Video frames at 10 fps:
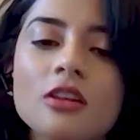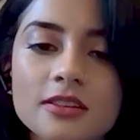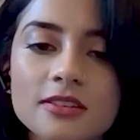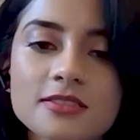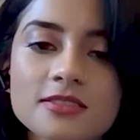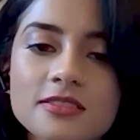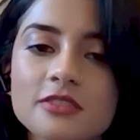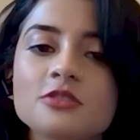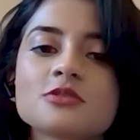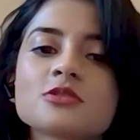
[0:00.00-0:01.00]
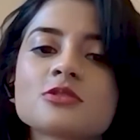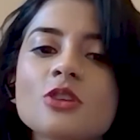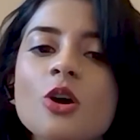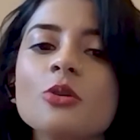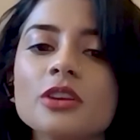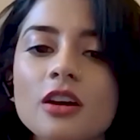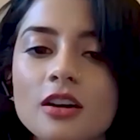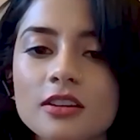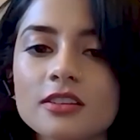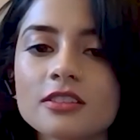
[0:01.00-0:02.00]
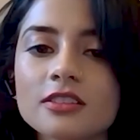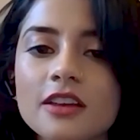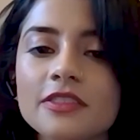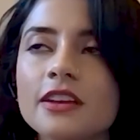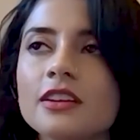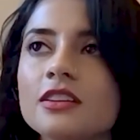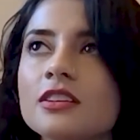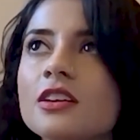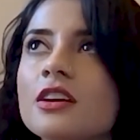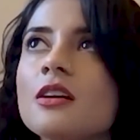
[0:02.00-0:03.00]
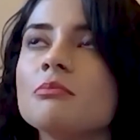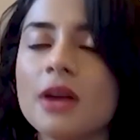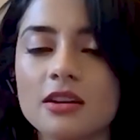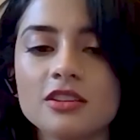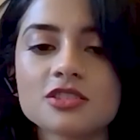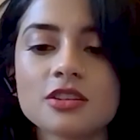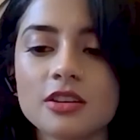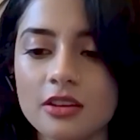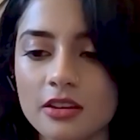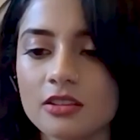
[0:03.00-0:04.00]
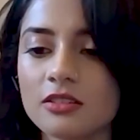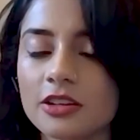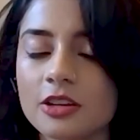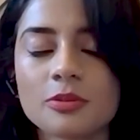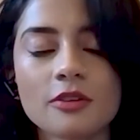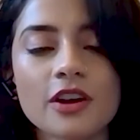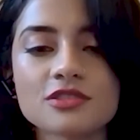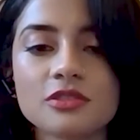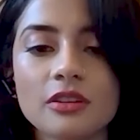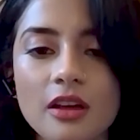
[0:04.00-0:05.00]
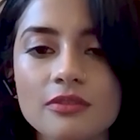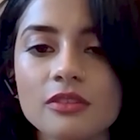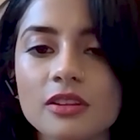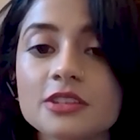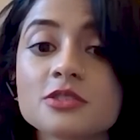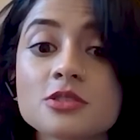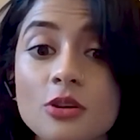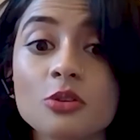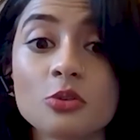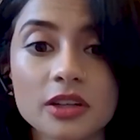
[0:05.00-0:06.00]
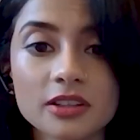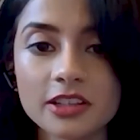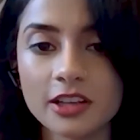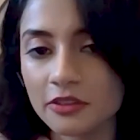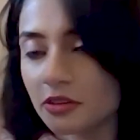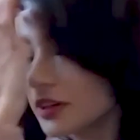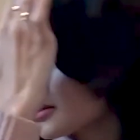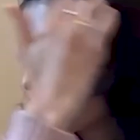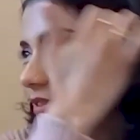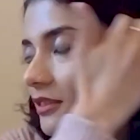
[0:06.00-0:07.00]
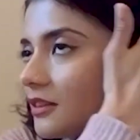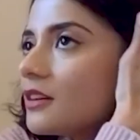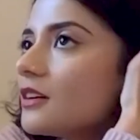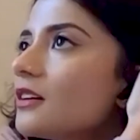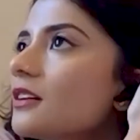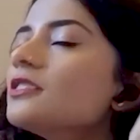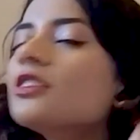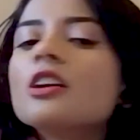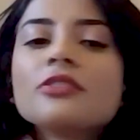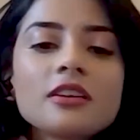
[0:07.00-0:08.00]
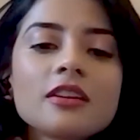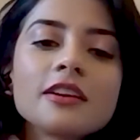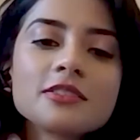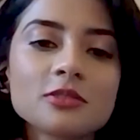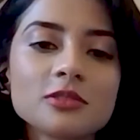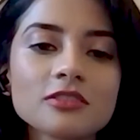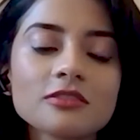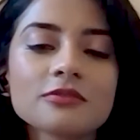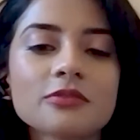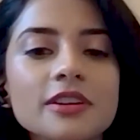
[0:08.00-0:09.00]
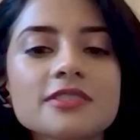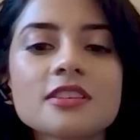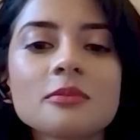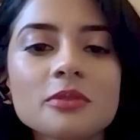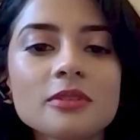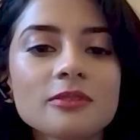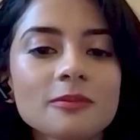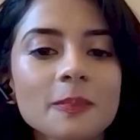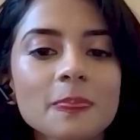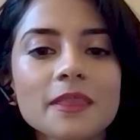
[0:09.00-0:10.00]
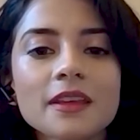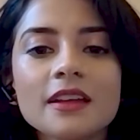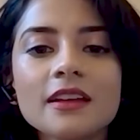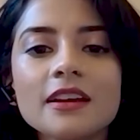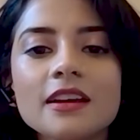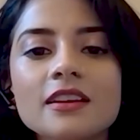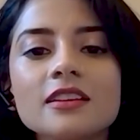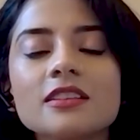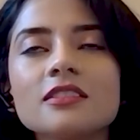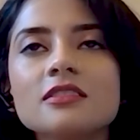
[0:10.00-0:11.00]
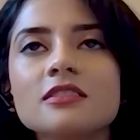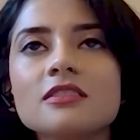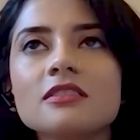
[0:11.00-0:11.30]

artists that are so young and they manage to hit like a professional level like so quickly, and they're like not even out of high school, for example. And